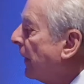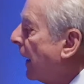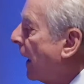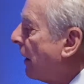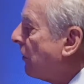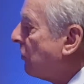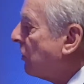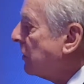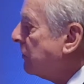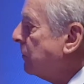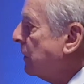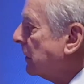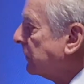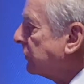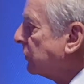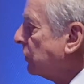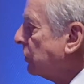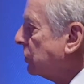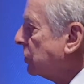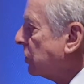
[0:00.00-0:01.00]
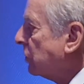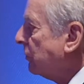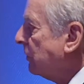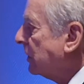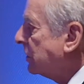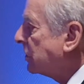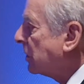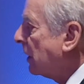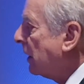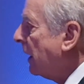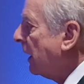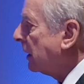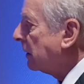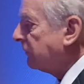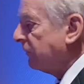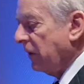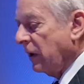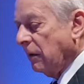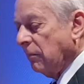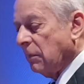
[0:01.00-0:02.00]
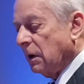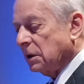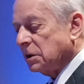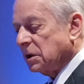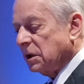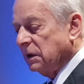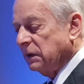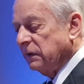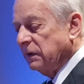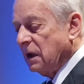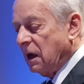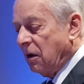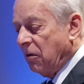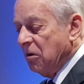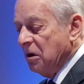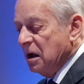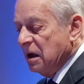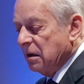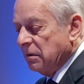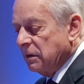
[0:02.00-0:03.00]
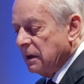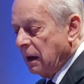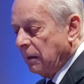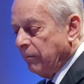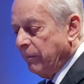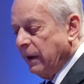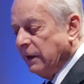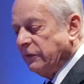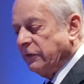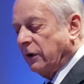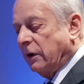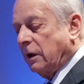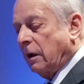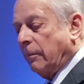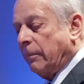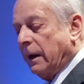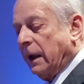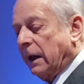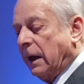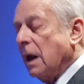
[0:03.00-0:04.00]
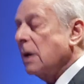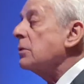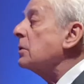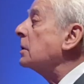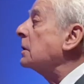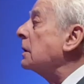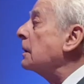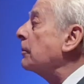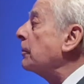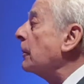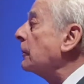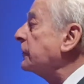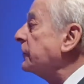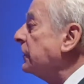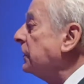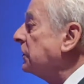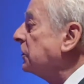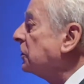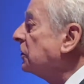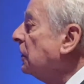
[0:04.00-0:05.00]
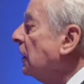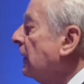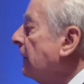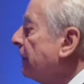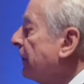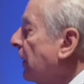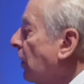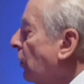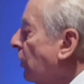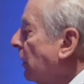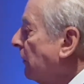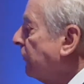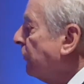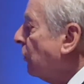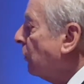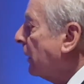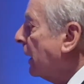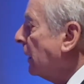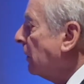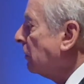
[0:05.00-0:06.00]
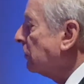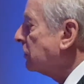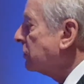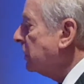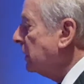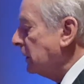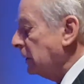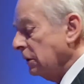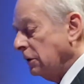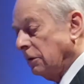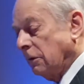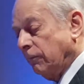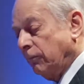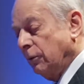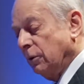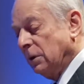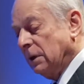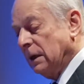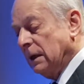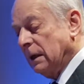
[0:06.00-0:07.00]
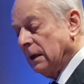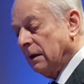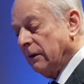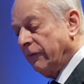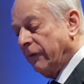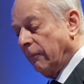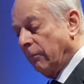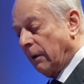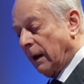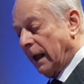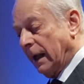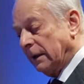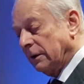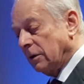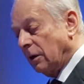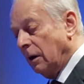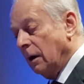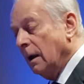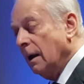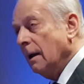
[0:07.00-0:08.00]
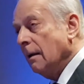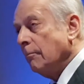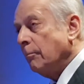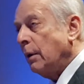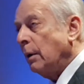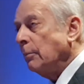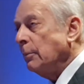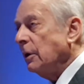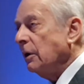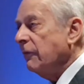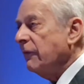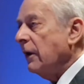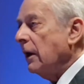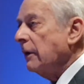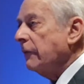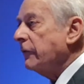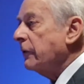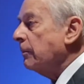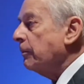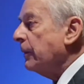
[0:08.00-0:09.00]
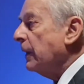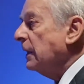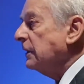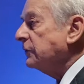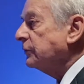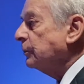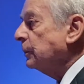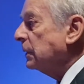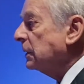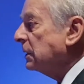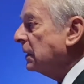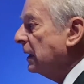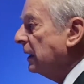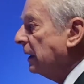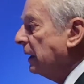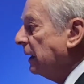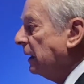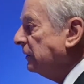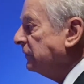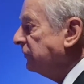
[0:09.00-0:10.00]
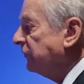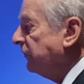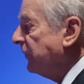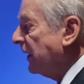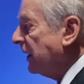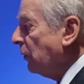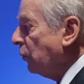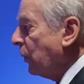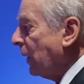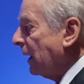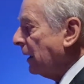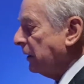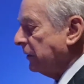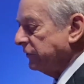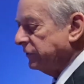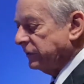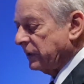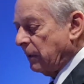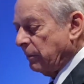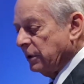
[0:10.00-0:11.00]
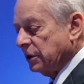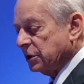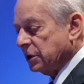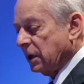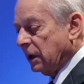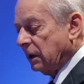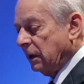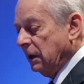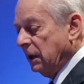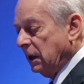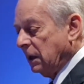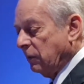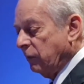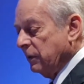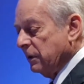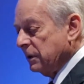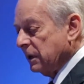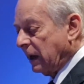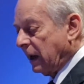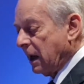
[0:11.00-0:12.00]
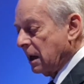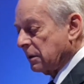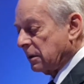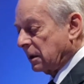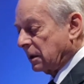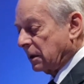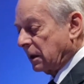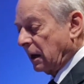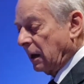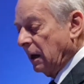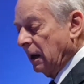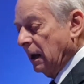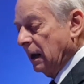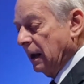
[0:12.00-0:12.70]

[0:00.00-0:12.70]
Arrhythmia surgery, which I like very much, is now done basically by catheter procedure, or if you cannot treat it, you put in a defibrillator. Pulmonary valve replacement is very well established technique with a catheter.